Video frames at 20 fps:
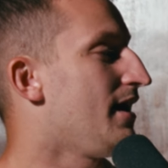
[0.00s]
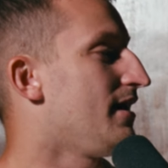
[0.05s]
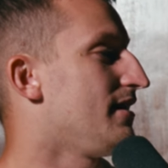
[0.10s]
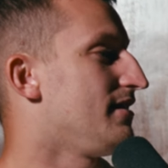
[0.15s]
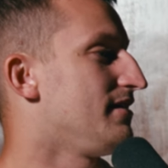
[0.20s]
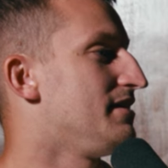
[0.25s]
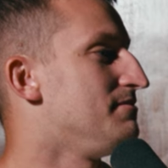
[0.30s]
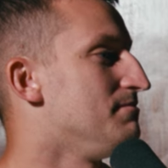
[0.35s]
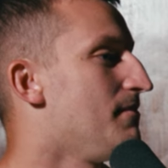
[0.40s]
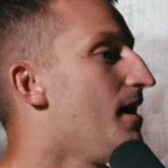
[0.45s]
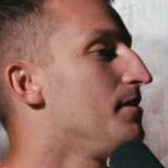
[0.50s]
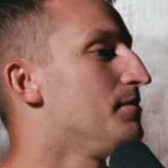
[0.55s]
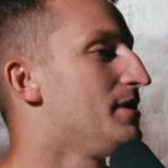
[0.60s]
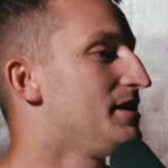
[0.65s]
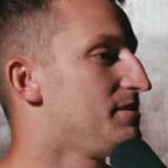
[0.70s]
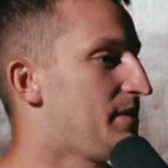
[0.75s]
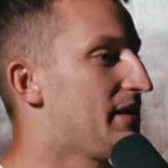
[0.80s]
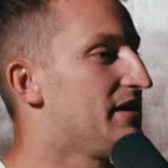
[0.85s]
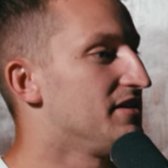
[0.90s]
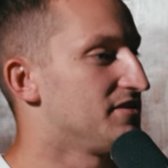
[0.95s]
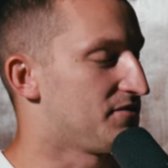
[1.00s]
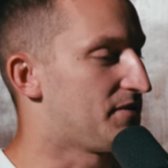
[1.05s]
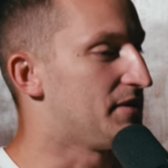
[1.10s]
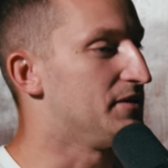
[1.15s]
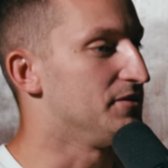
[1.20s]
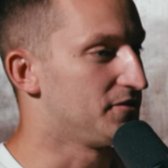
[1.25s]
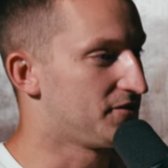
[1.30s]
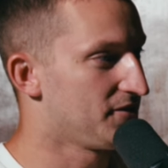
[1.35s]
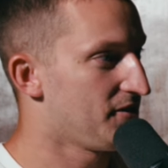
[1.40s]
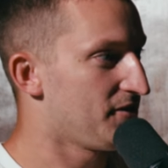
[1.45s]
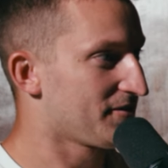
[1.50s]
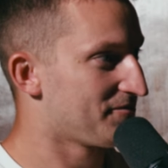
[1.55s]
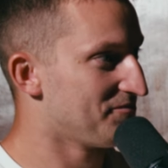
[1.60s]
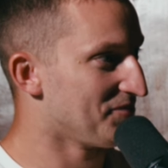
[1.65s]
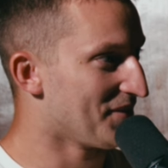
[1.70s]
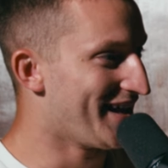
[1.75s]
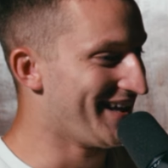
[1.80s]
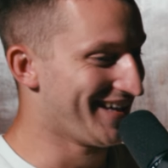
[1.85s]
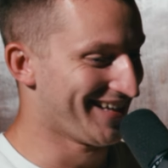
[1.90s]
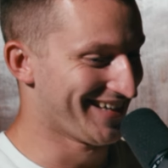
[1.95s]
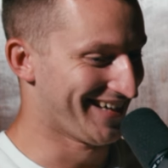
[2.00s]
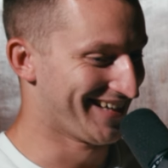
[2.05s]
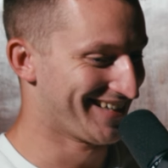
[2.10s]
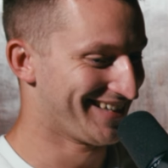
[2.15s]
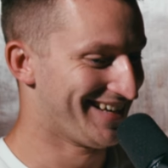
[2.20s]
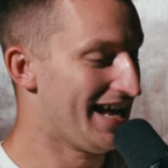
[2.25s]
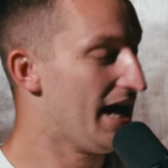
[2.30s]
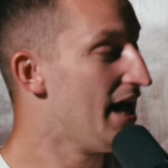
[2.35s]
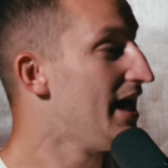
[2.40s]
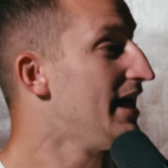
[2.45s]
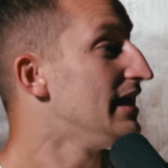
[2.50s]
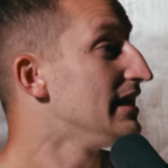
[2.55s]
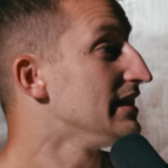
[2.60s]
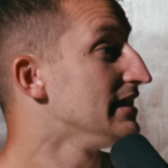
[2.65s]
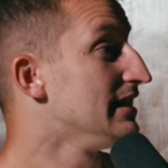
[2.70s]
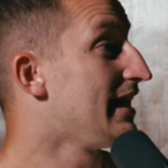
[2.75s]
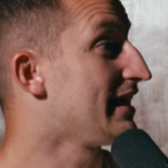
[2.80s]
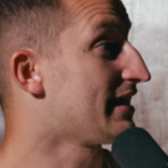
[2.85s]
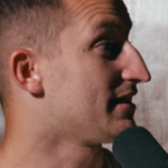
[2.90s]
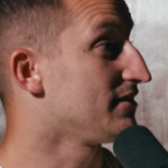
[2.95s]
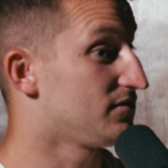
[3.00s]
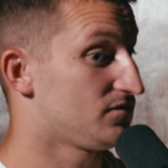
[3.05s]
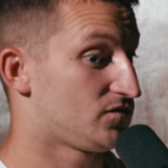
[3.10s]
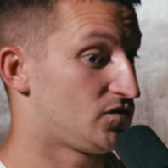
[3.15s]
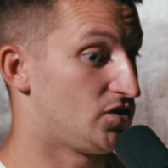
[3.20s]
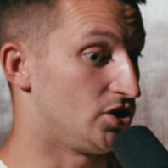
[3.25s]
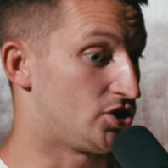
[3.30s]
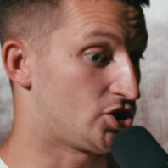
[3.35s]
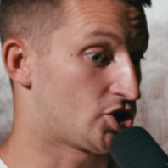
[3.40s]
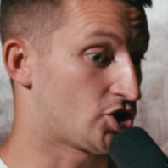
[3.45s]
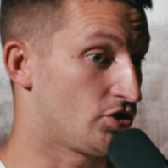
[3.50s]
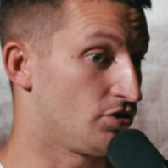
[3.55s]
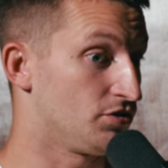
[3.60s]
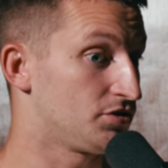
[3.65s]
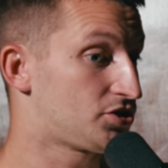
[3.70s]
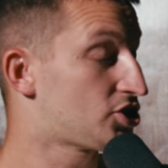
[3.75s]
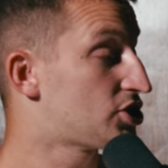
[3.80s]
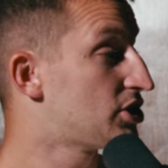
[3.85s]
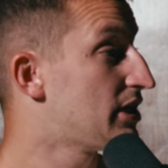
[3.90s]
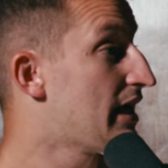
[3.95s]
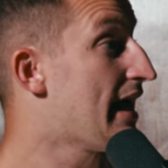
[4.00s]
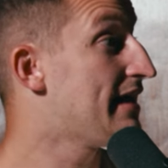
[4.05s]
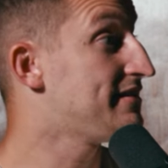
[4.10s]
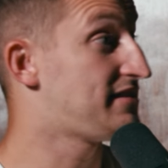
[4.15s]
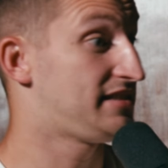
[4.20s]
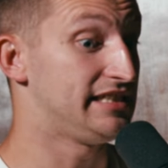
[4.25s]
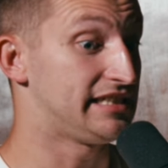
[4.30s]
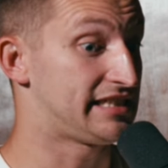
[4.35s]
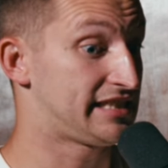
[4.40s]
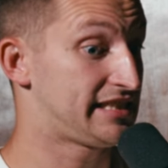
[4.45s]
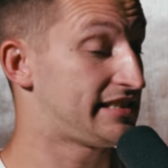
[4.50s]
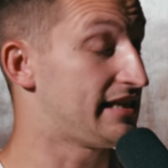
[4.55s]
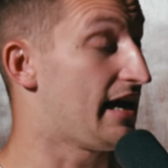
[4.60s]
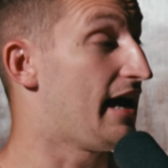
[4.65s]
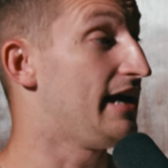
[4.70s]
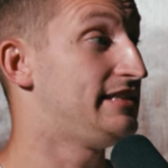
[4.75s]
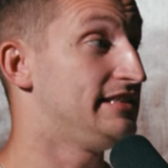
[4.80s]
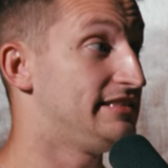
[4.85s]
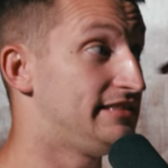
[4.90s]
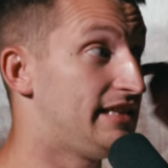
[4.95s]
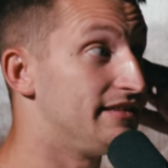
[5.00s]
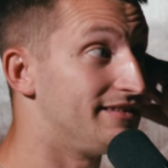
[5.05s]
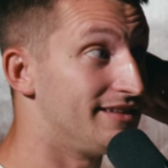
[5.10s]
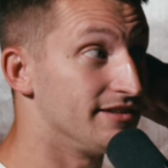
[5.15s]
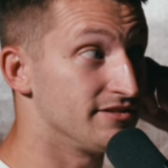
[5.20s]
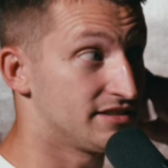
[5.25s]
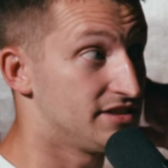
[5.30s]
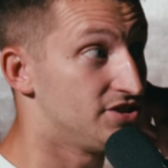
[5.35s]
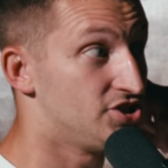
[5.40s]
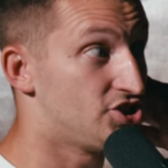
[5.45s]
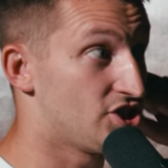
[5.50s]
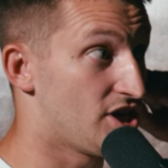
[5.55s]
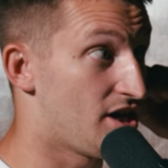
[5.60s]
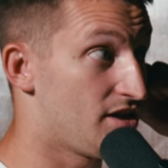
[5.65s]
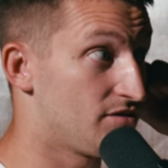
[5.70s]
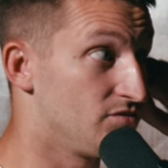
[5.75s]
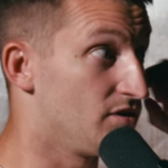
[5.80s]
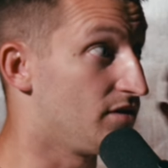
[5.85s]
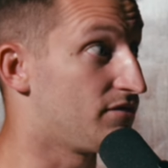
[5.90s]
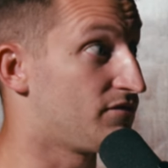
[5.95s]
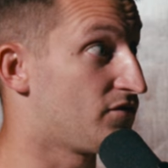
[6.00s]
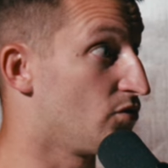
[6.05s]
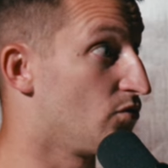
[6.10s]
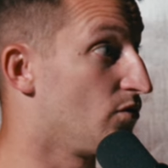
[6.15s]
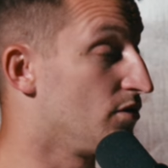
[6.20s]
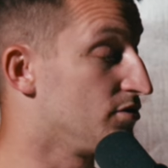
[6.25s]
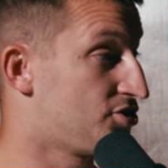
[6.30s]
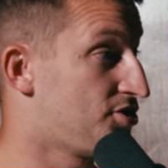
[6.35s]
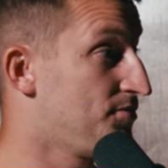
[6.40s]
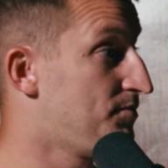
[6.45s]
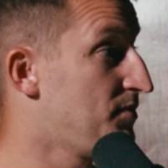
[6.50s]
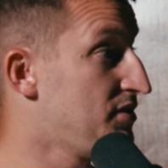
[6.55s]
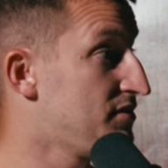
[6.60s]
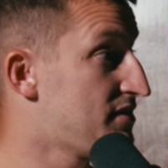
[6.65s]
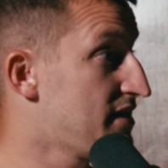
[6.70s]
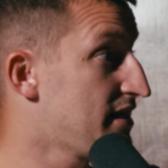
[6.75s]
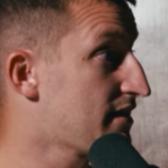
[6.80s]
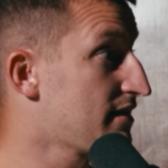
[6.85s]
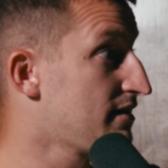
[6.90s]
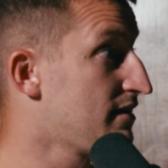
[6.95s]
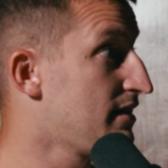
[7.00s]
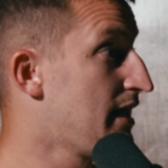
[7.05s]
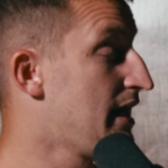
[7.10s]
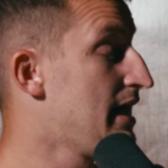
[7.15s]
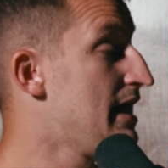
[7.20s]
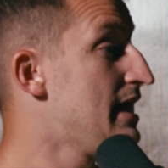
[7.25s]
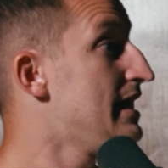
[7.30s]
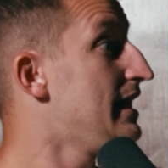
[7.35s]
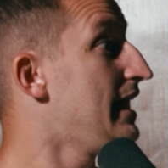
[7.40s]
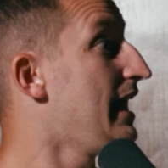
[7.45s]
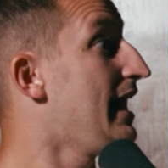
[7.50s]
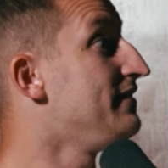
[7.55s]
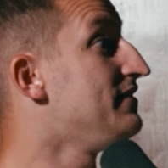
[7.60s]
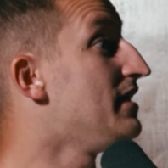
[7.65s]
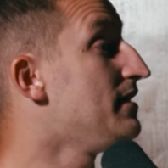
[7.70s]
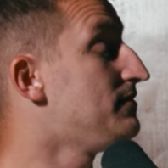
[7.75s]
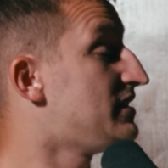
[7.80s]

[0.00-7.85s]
in my mind, because of Hillsong, like the church has decided that there's a genre for worship music, and they've